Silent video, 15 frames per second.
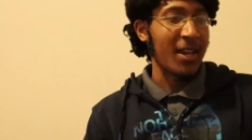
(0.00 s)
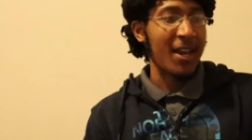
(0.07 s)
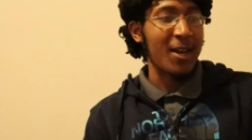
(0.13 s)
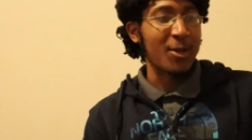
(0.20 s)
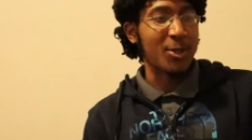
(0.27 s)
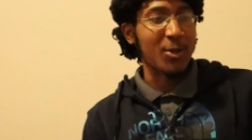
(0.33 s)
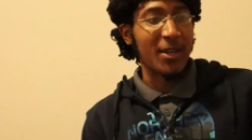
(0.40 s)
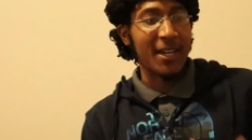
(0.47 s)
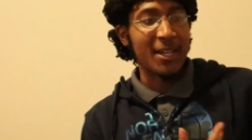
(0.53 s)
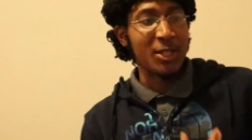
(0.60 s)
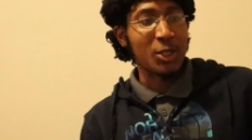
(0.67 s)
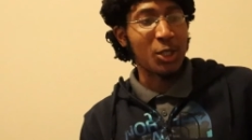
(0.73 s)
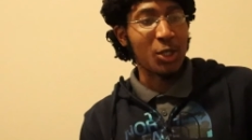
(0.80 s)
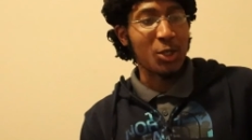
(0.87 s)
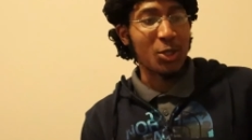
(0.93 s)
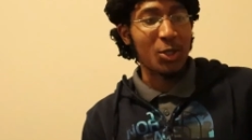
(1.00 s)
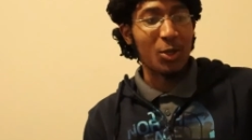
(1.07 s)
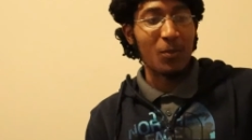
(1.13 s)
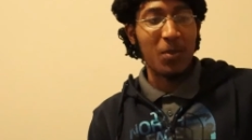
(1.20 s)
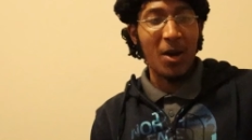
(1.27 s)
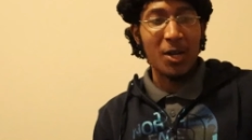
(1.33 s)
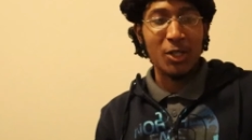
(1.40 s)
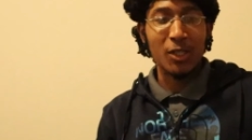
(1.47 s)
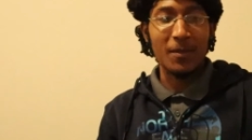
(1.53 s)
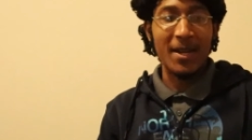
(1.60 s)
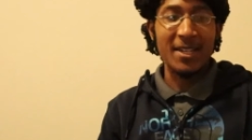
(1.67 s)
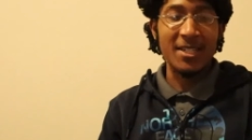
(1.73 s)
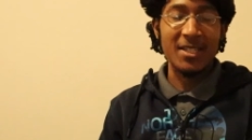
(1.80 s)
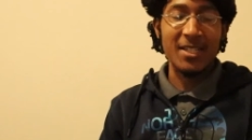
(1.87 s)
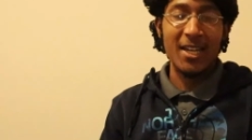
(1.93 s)
Yeah, so I guess just good posture
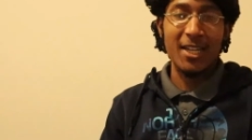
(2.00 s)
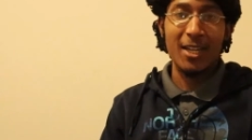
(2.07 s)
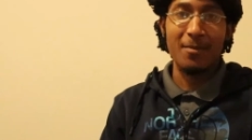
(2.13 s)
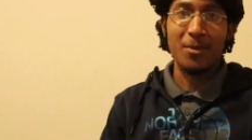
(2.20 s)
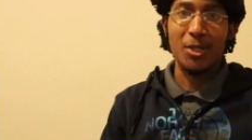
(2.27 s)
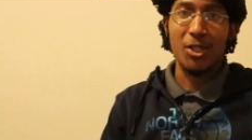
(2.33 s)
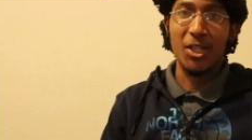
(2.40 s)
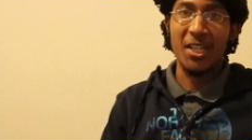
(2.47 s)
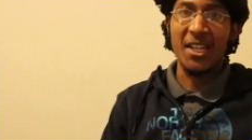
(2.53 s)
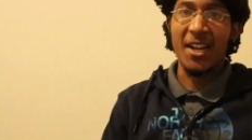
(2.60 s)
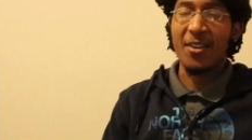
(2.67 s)
man, stand up straight.